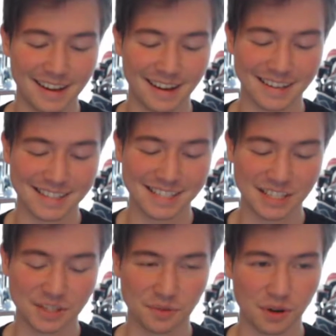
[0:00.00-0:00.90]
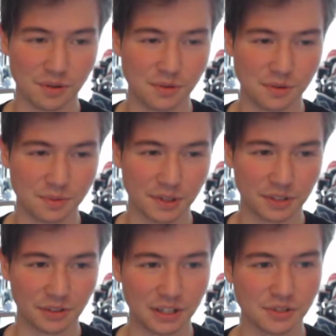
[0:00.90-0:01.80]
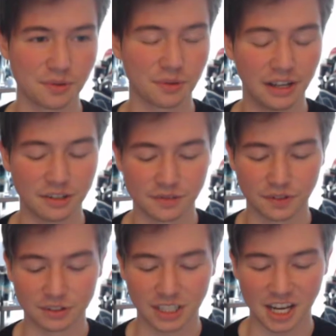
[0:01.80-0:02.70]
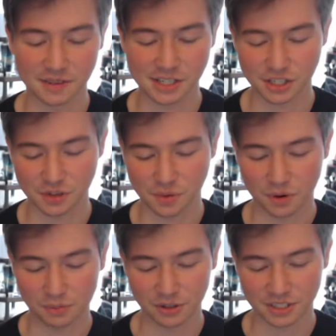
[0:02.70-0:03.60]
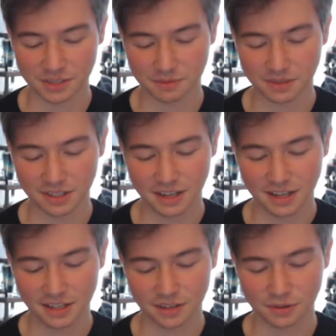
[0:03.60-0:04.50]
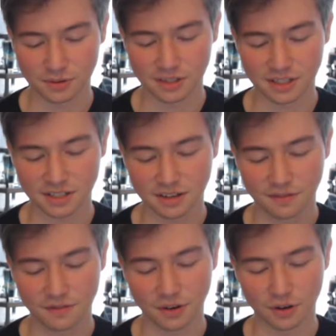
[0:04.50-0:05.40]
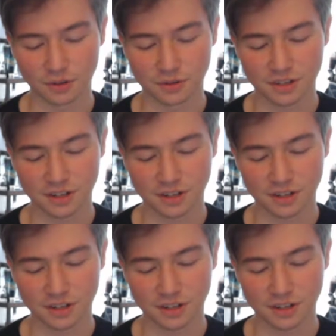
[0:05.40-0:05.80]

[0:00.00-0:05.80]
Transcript: Uh, Cicero, who is one of the greatest orators of all time, has this quote about him goes as follows